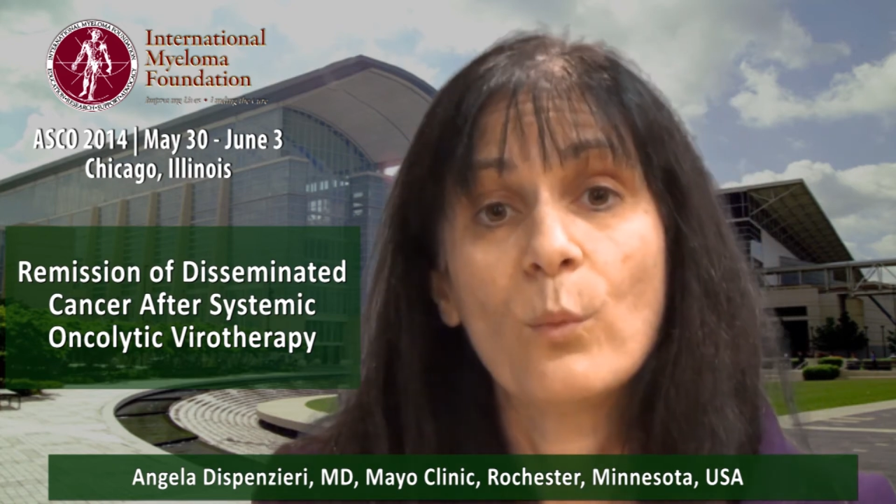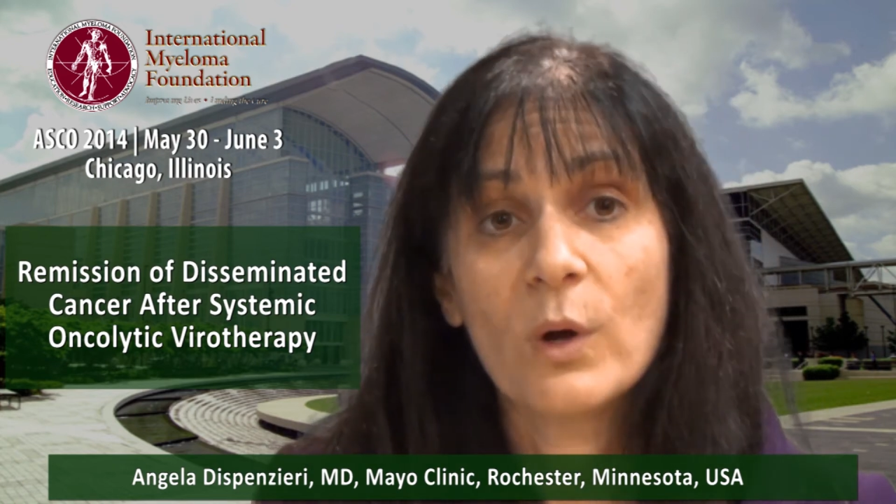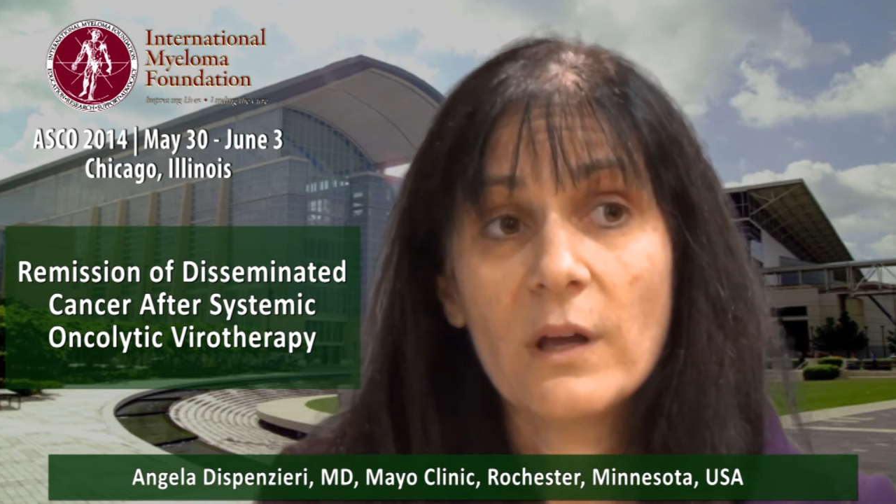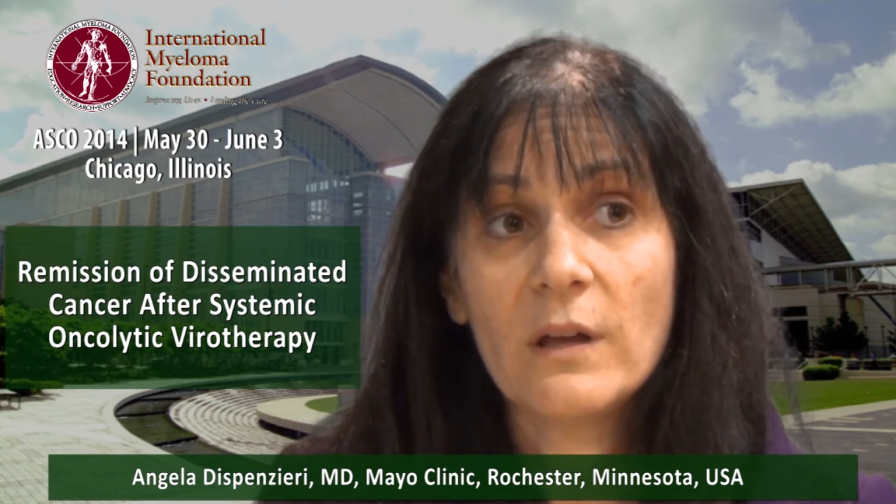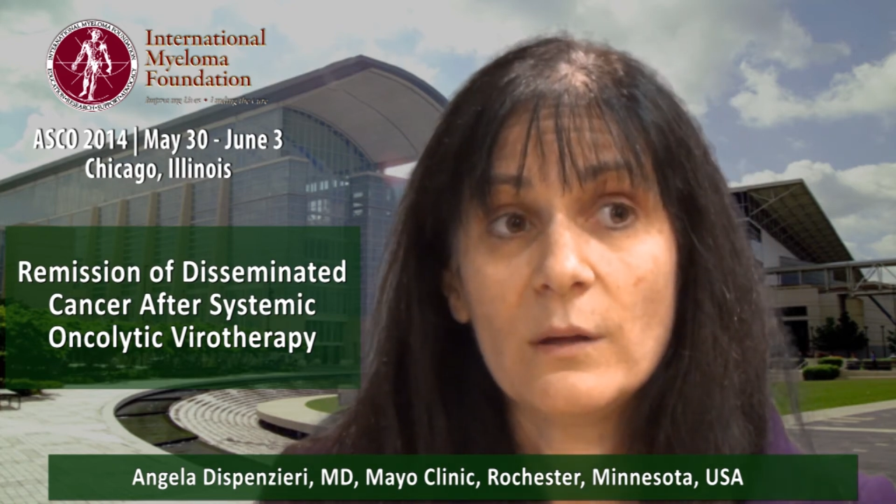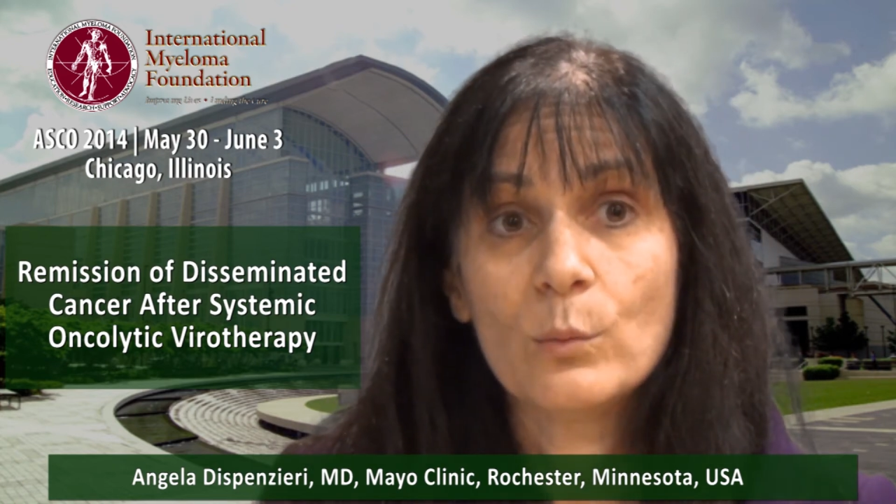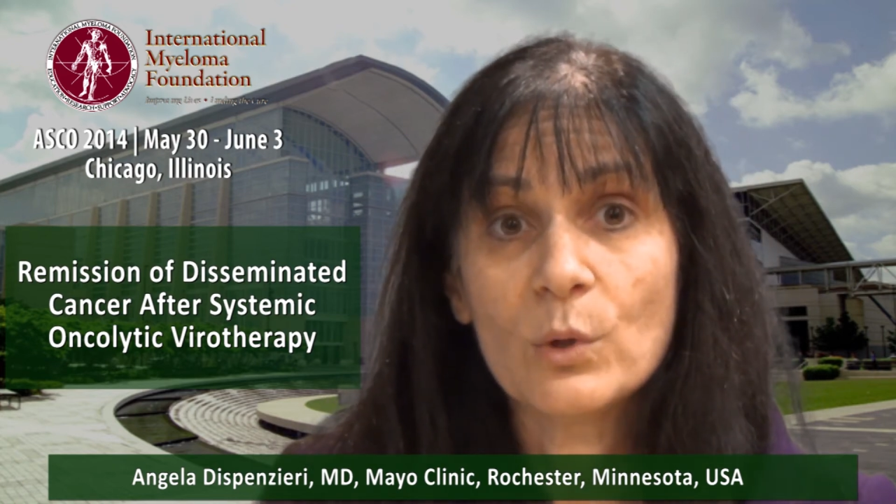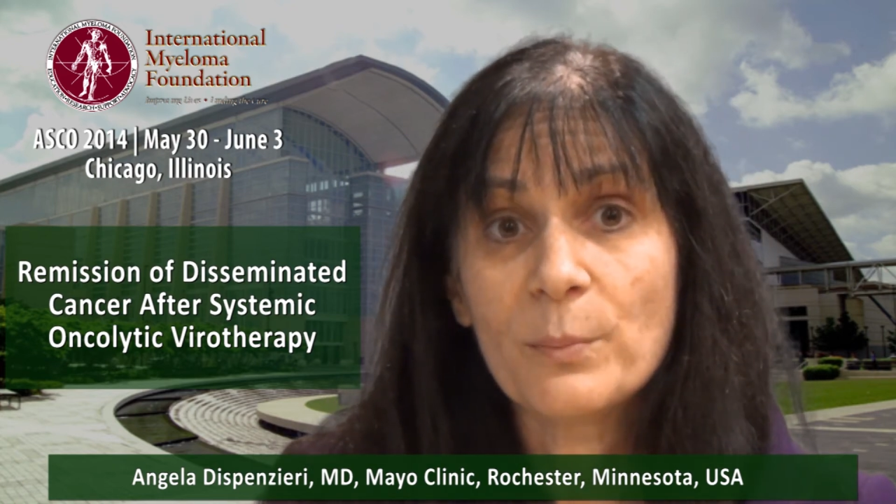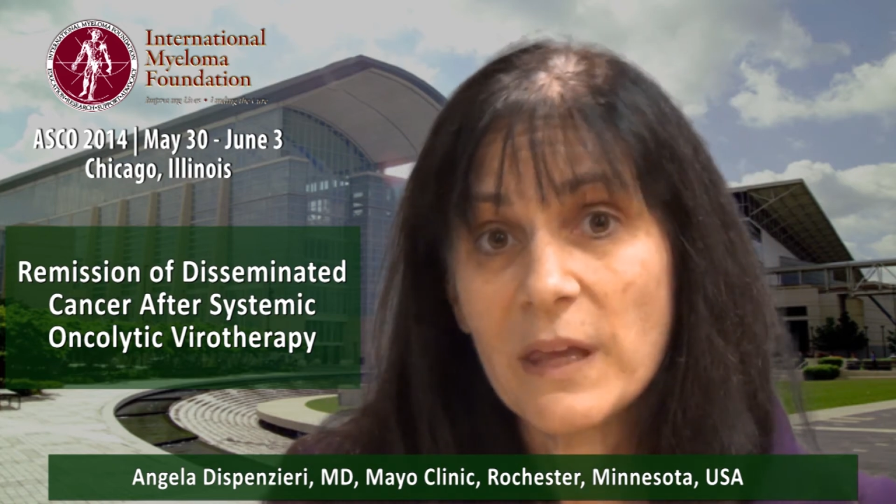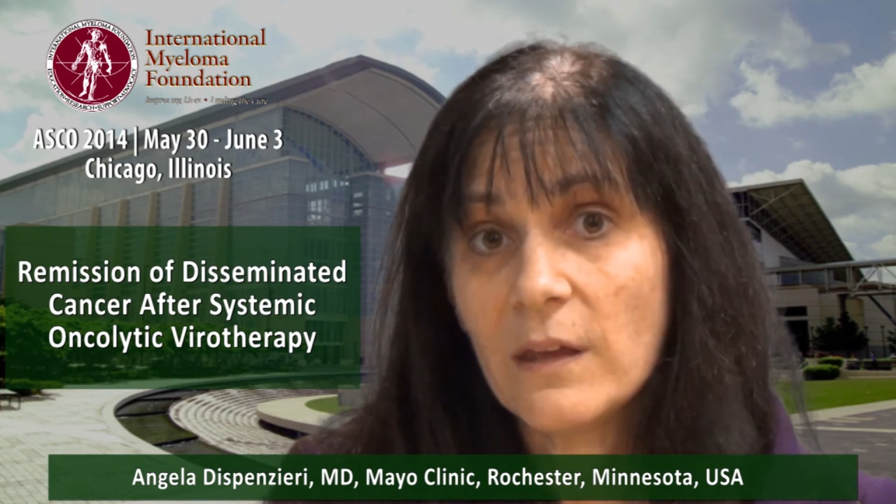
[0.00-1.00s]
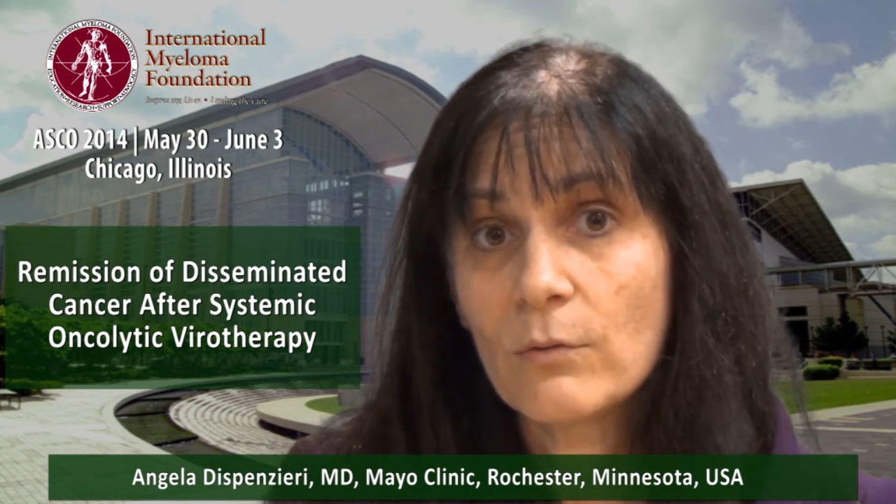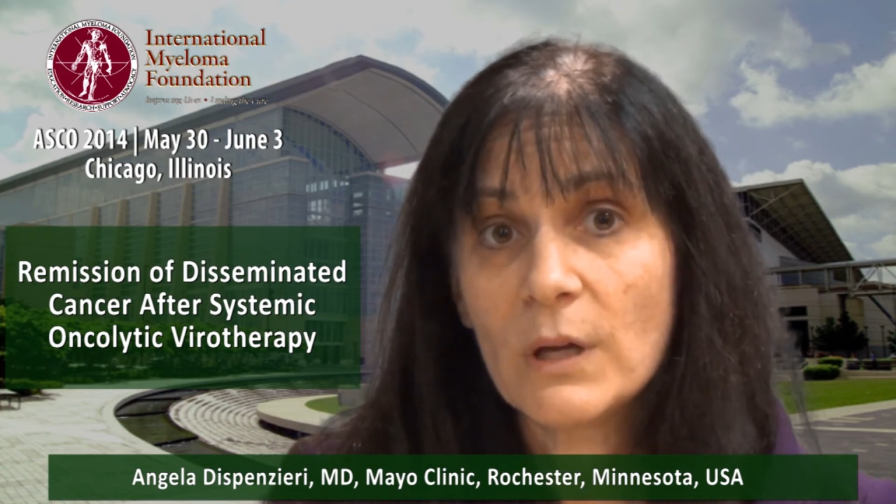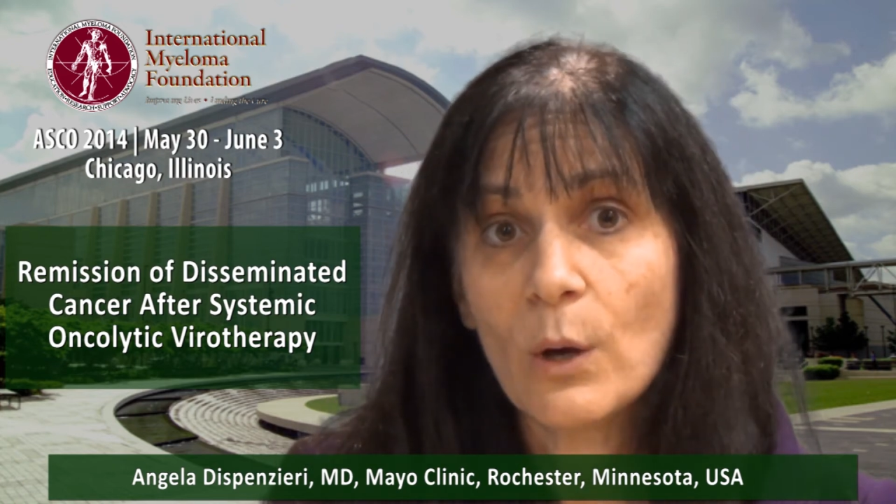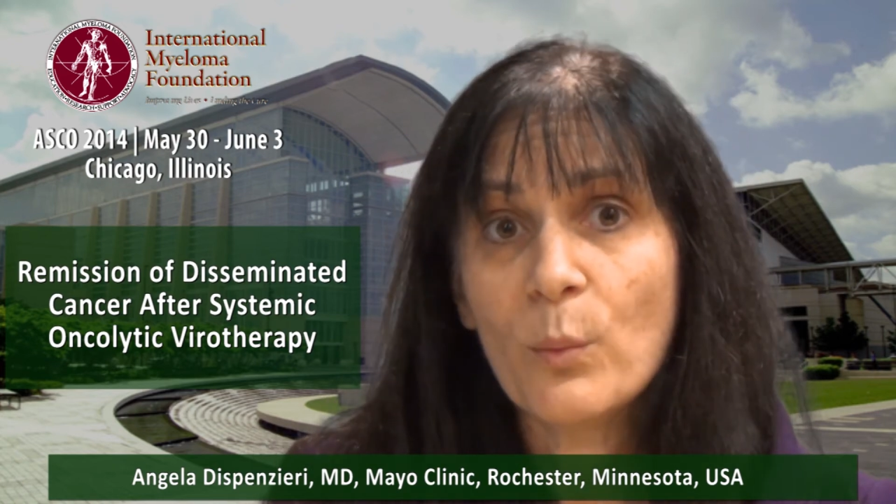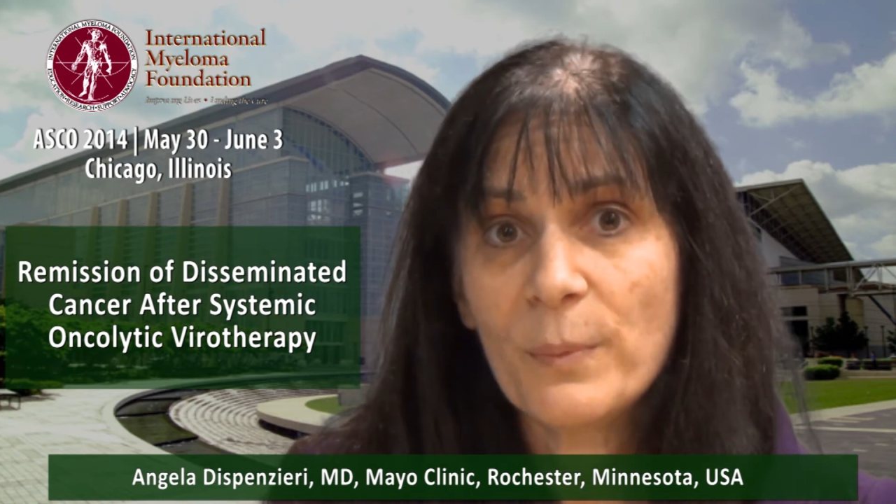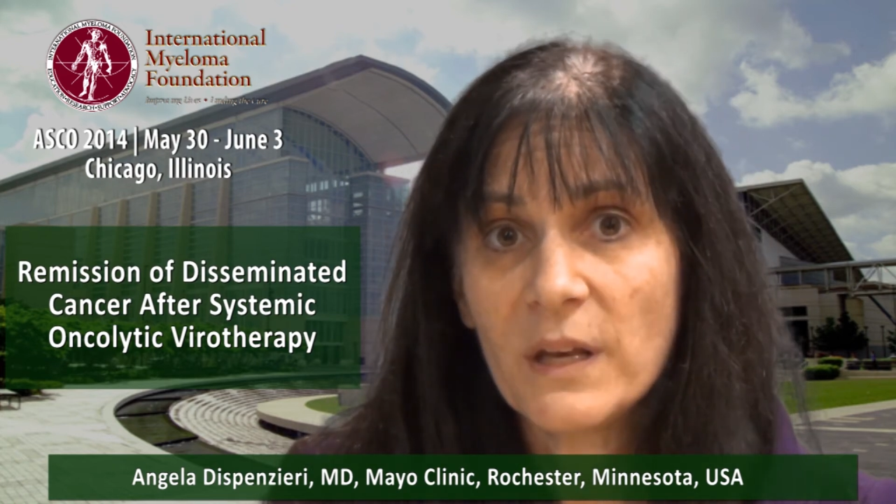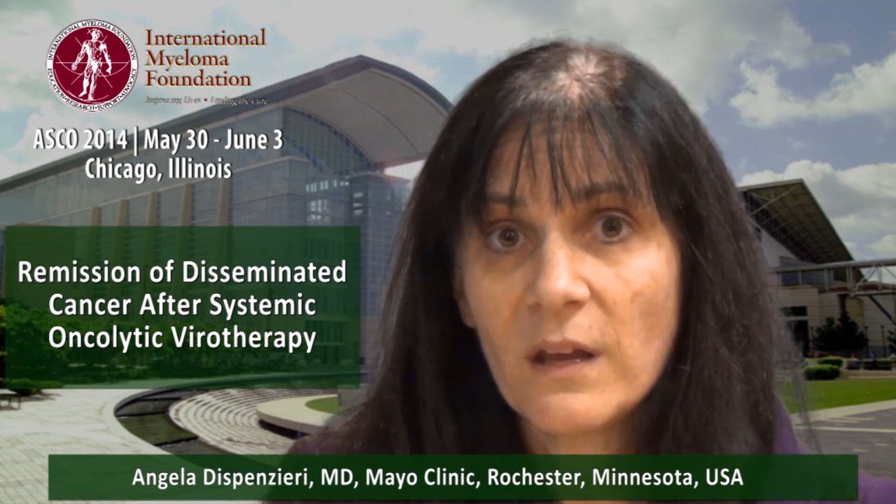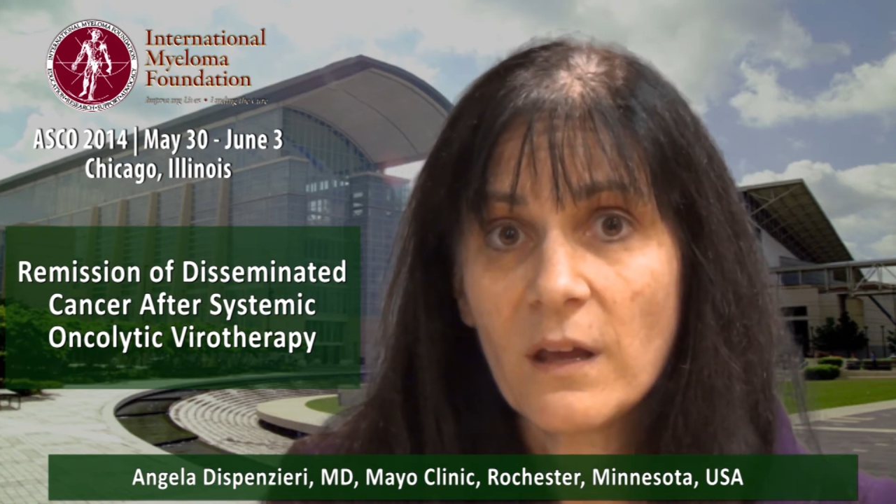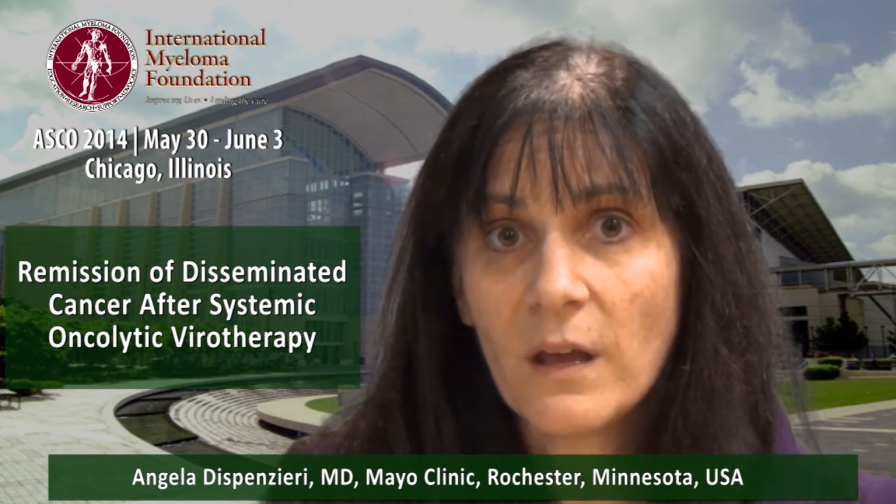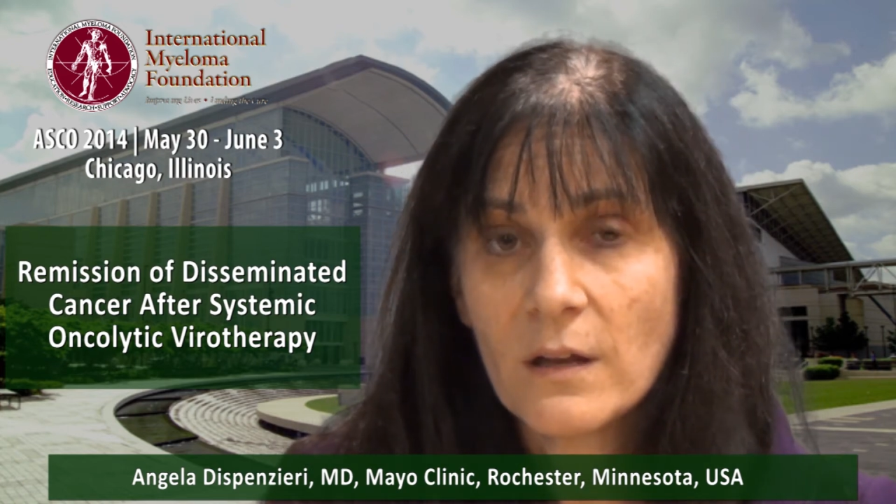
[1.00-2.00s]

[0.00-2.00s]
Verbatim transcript: We will be reopening